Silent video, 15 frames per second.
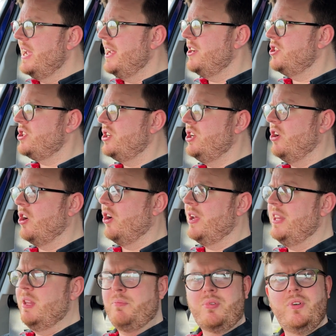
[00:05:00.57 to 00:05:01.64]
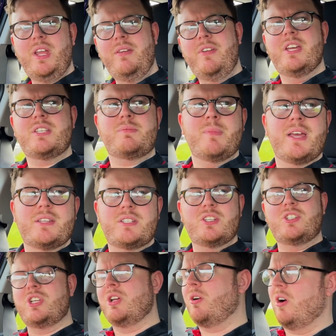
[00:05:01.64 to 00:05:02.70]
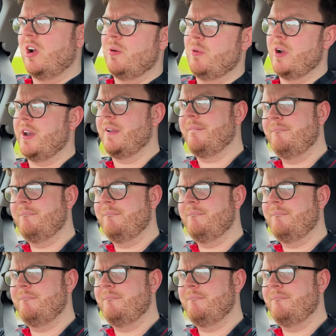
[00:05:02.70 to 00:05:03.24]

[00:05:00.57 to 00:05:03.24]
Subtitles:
engine you got in the previous Mazda 2 Hybrid.